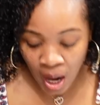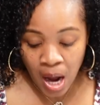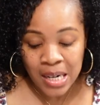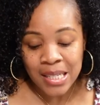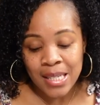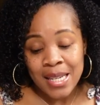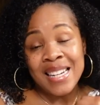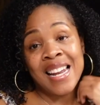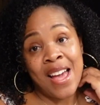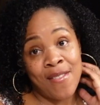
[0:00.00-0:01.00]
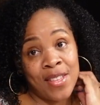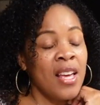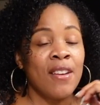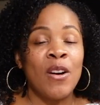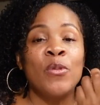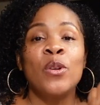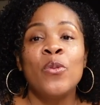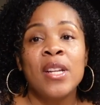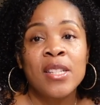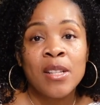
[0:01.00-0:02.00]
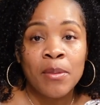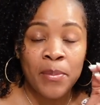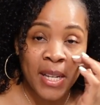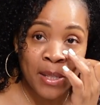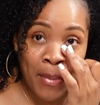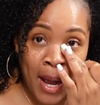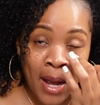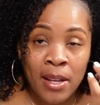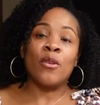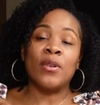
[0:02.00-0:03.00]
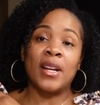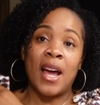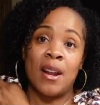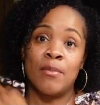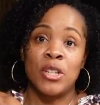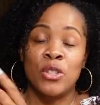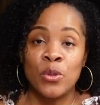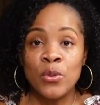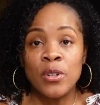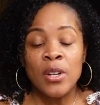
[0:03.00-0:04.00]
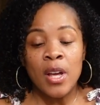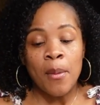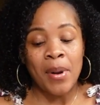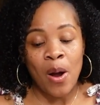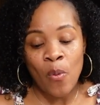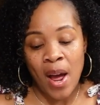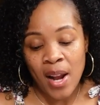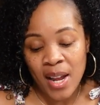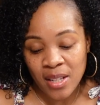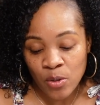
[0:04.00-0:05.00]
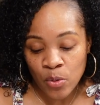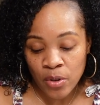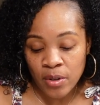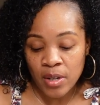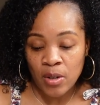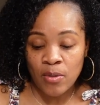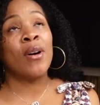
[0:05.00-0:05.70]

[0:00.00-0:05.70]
August the 11th if I would have went to Best Buy, I would have got it much sooner. But I, I like to order it on